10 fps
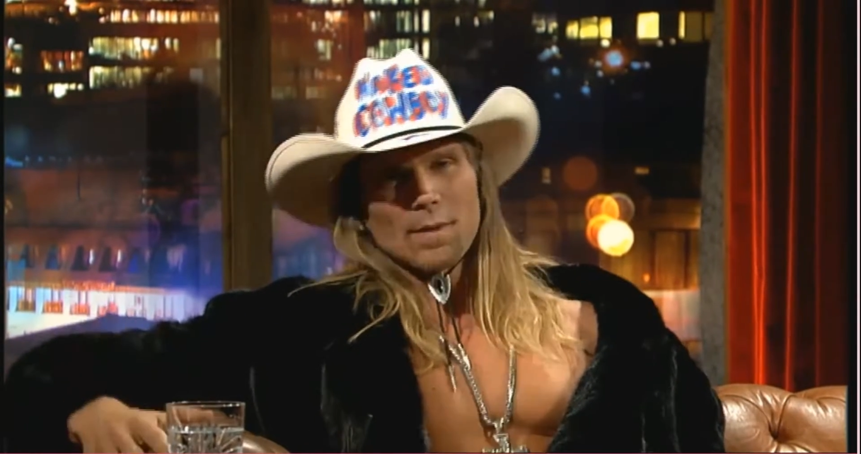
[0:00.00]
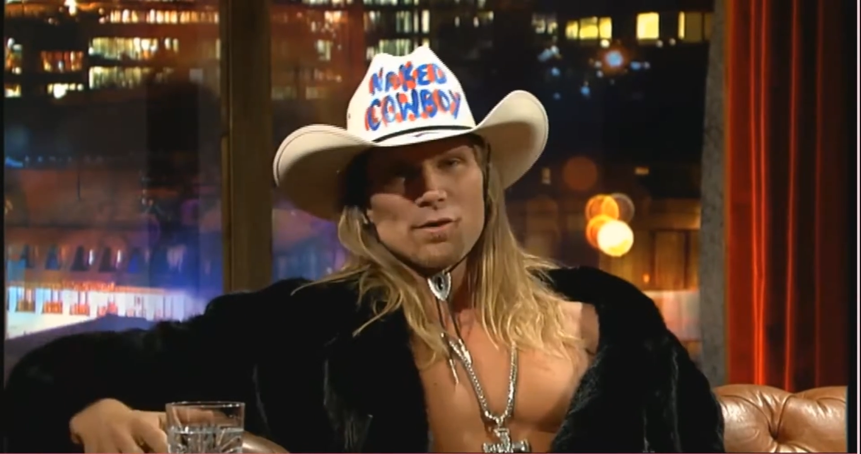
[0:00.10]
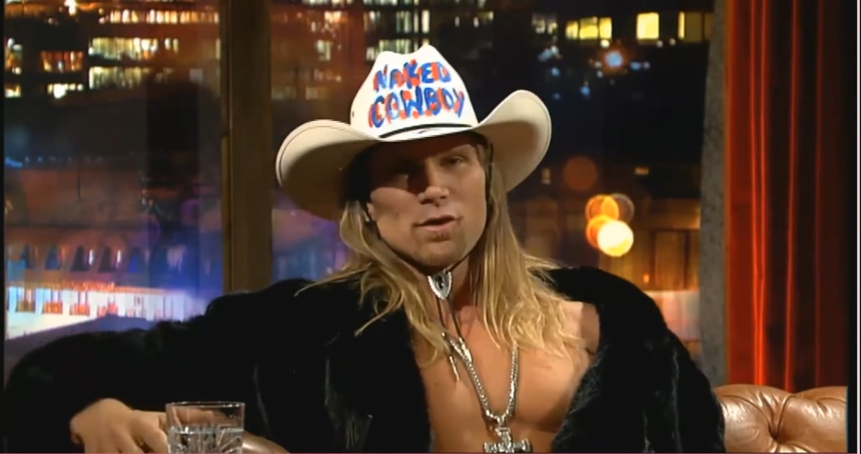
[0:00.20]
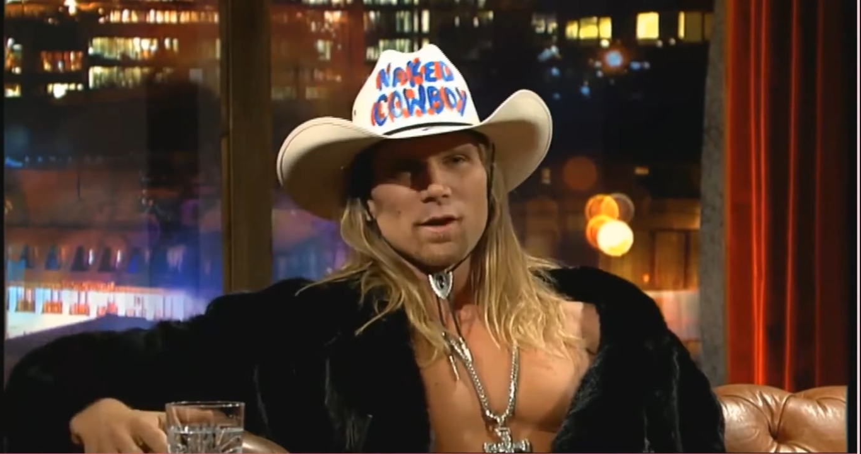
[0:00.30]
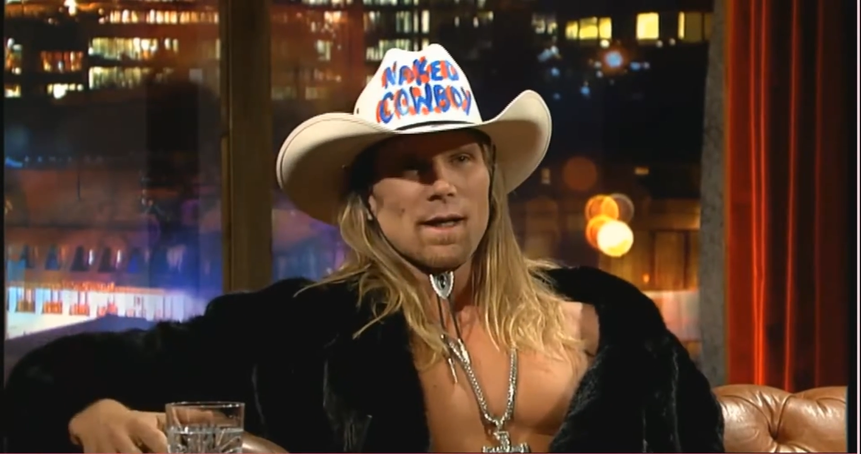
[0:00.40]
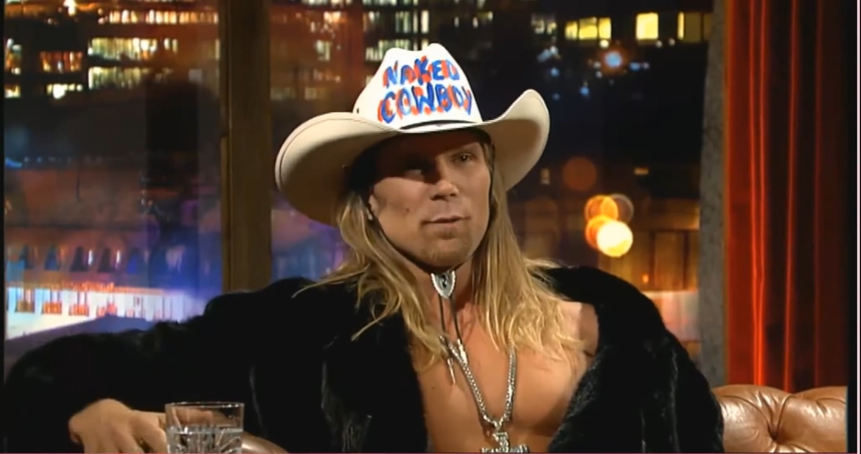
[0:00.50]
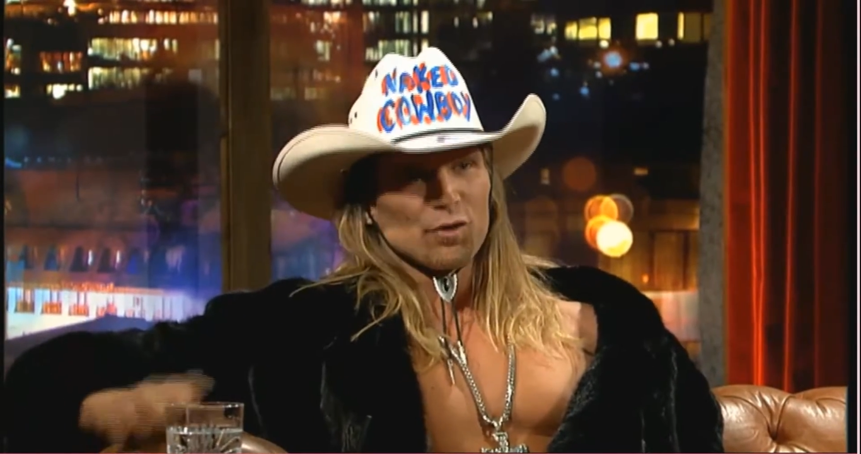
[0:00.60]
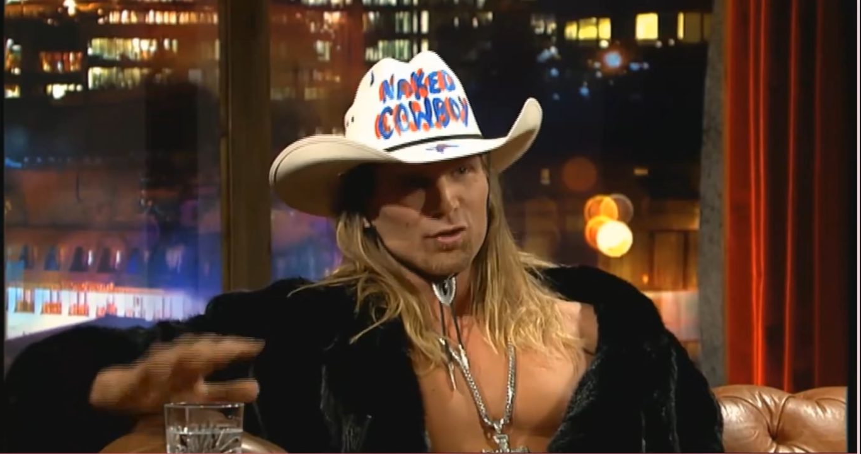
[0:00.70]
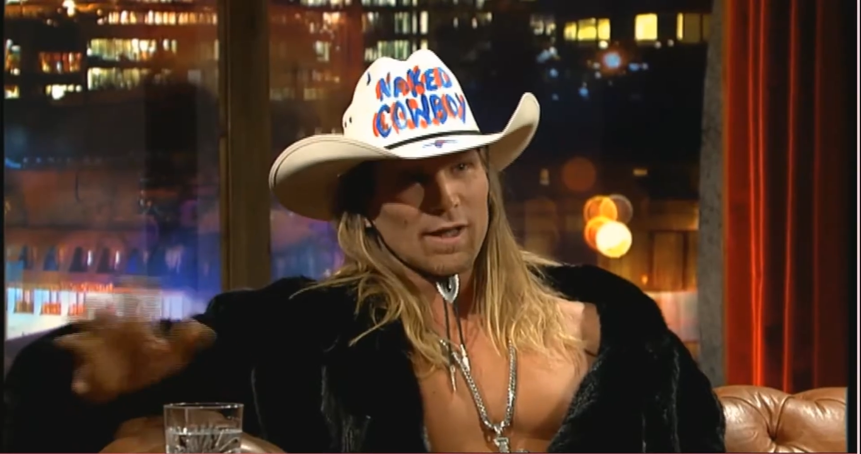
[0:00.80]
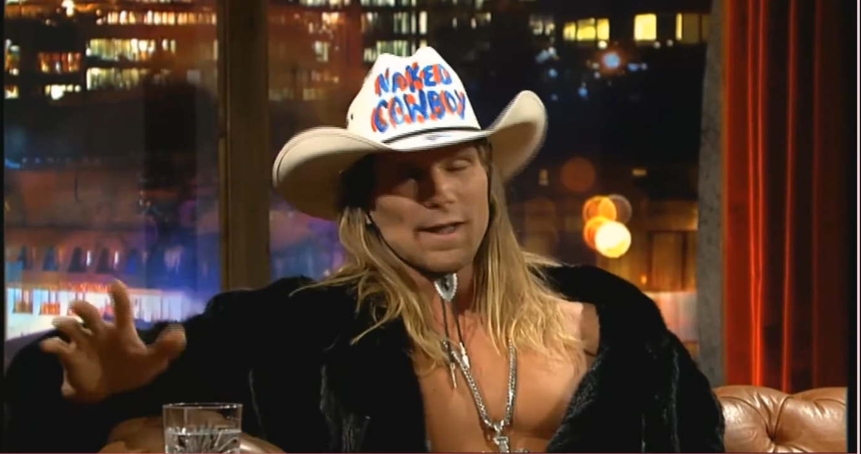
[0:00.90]
basically, I
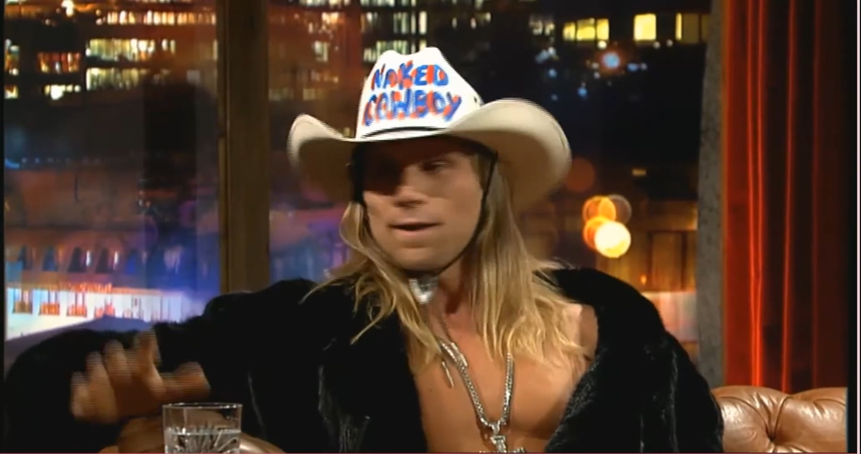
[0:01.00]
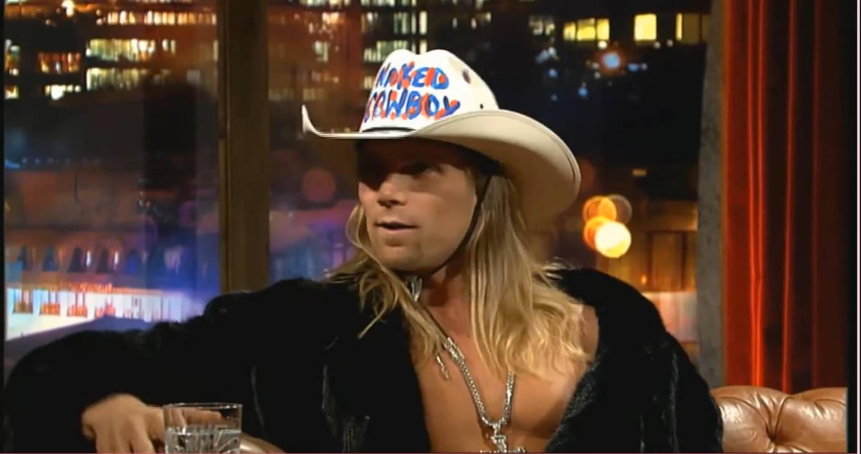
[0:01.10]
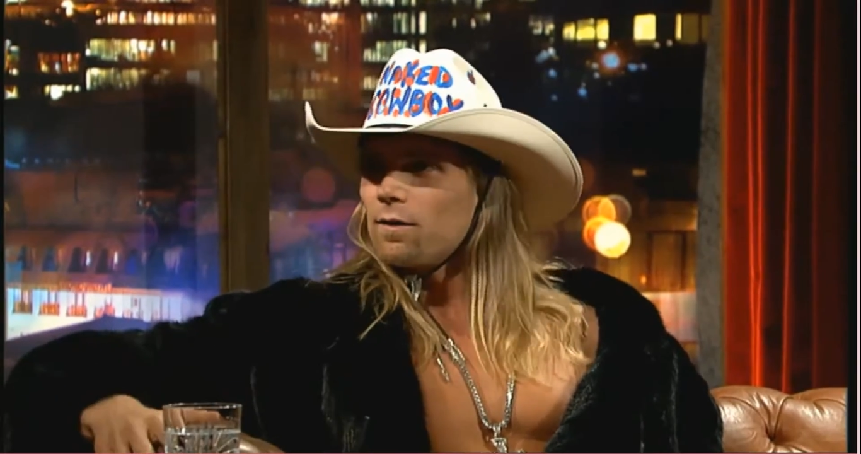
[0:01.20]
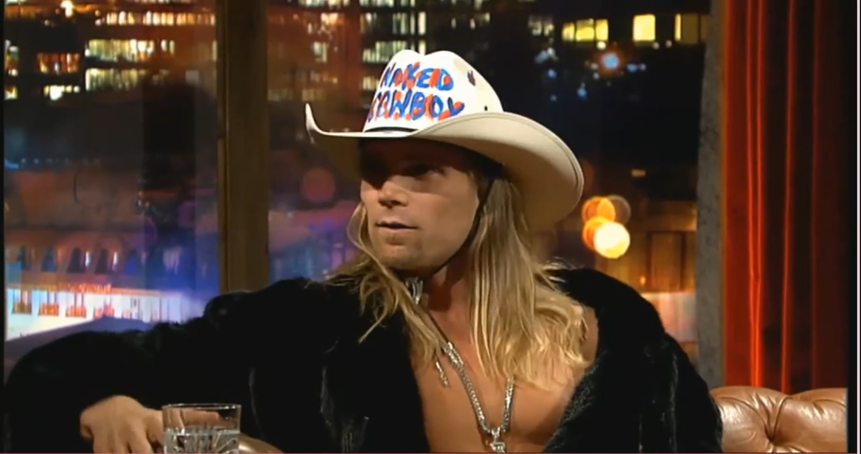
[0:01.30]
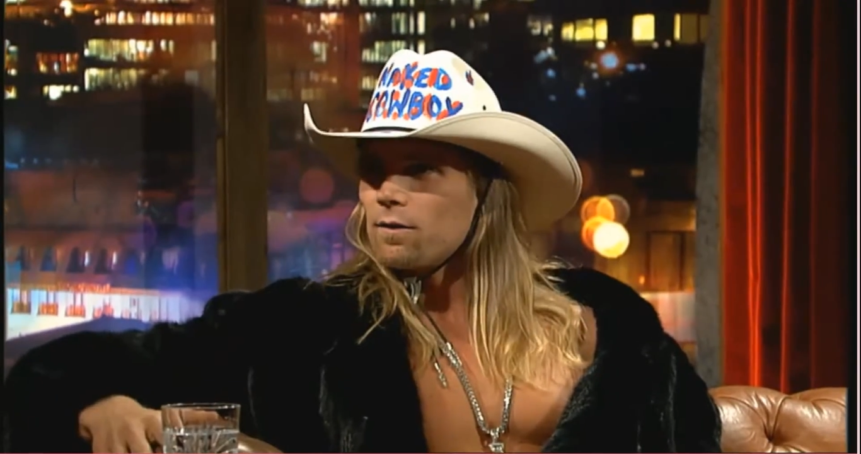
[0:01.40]
was singing